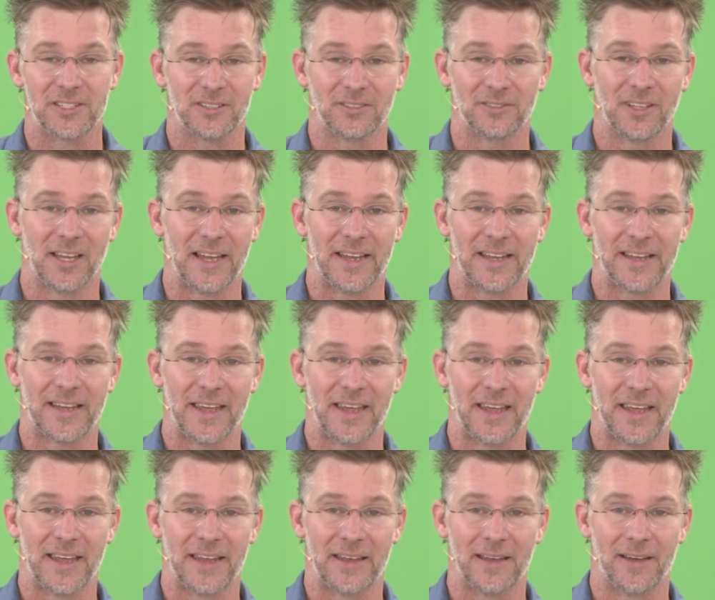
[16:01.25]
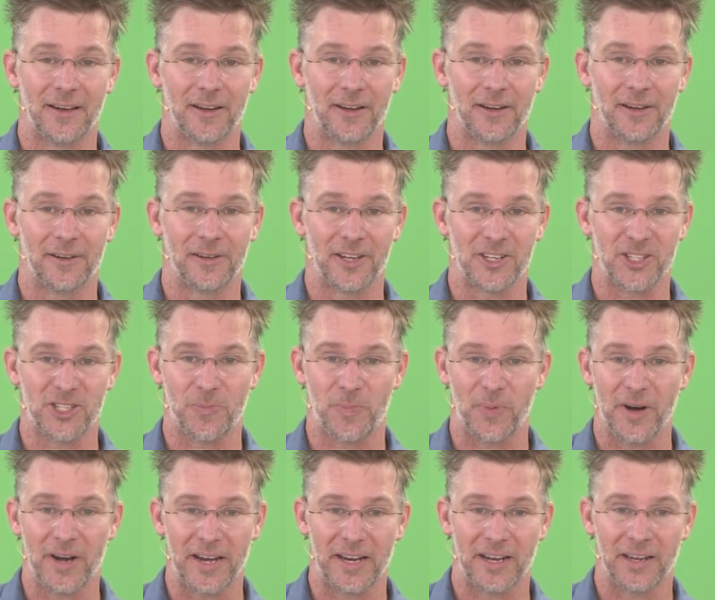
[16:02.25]
like a
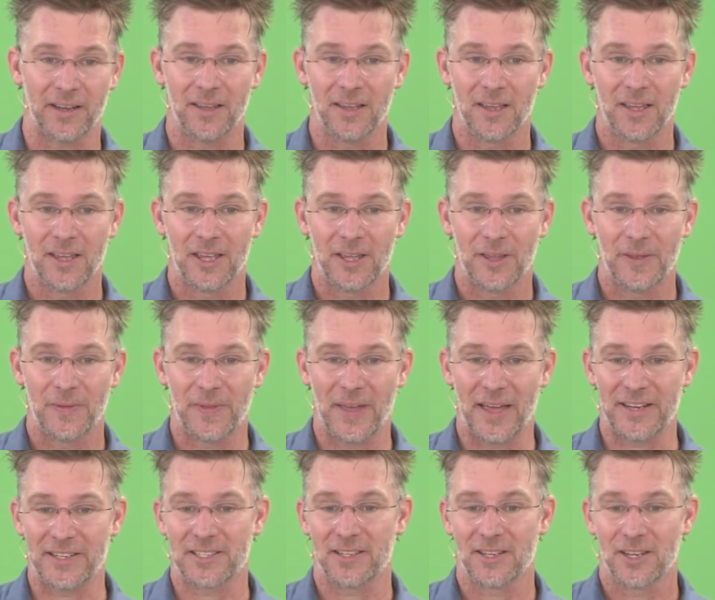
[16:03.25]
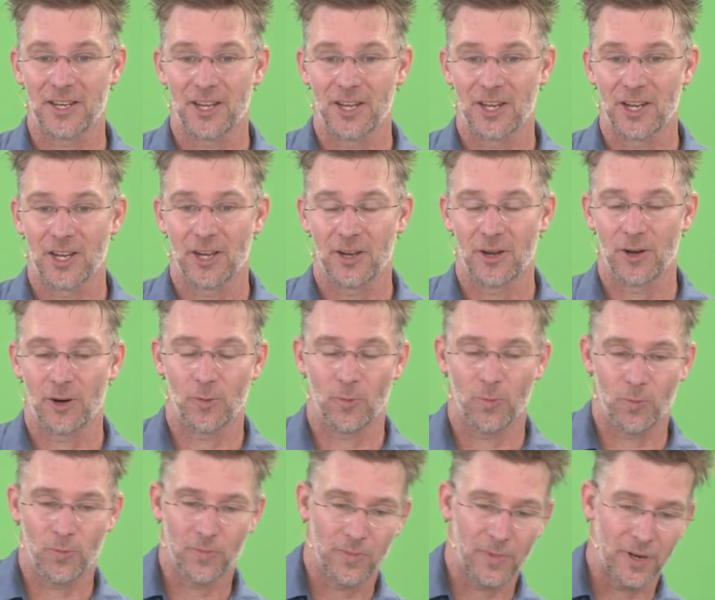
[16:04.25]
spring that's
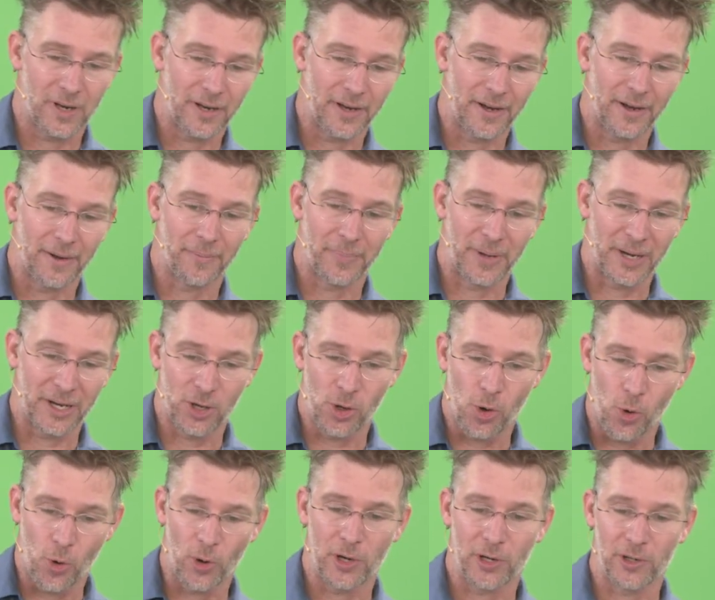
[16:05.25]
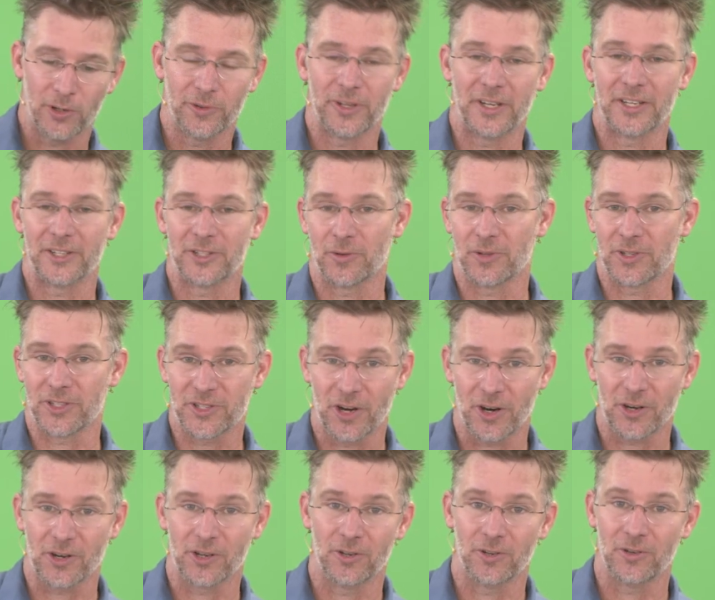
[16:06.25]
been coiled into a
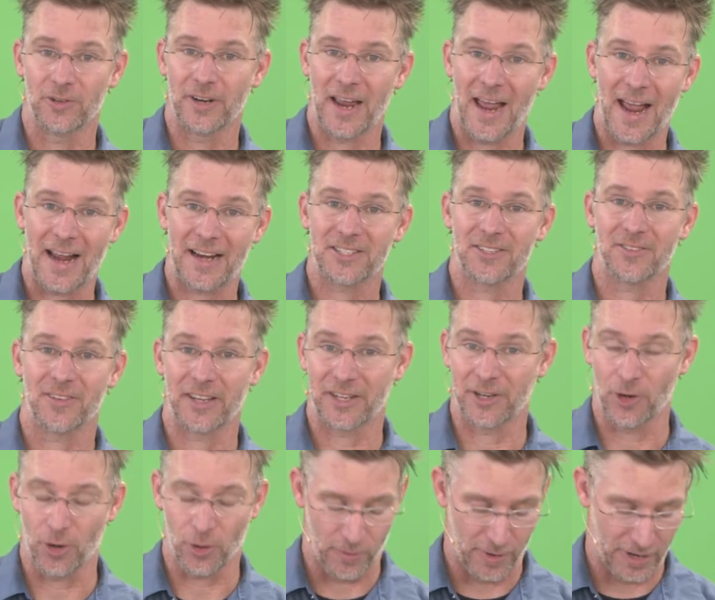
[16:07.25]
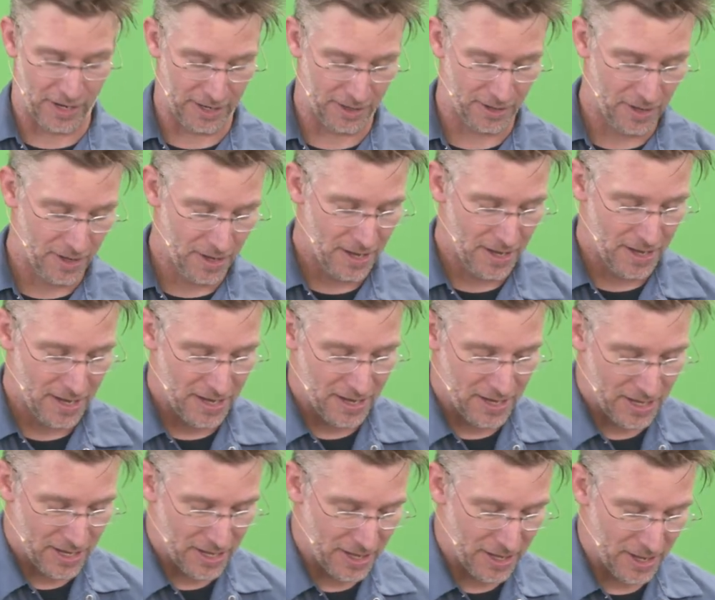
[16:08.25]
circle and acts like an O-ring.
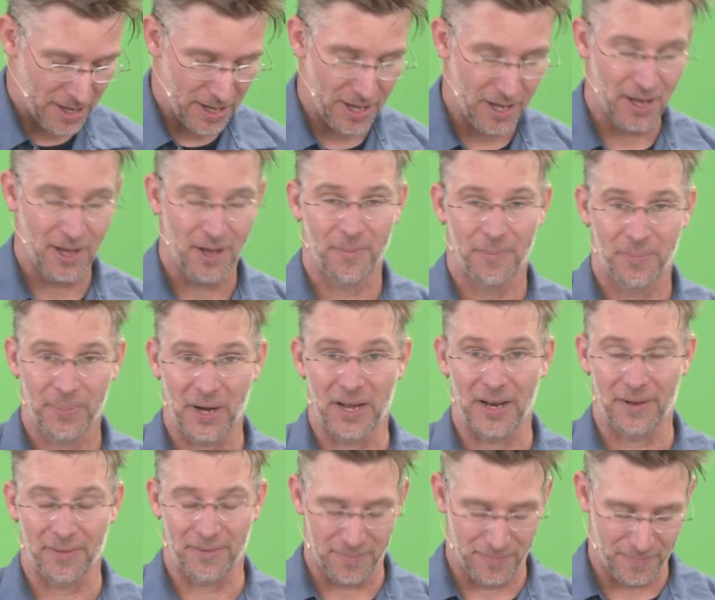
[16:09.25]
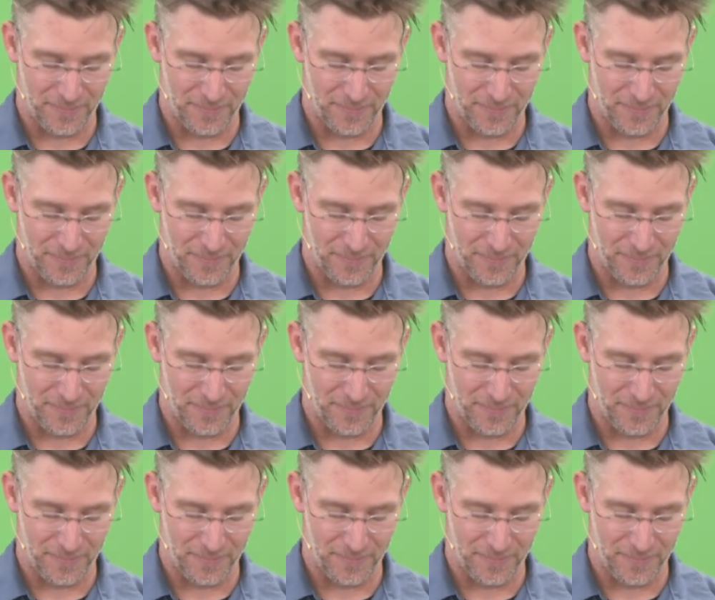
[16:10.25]
But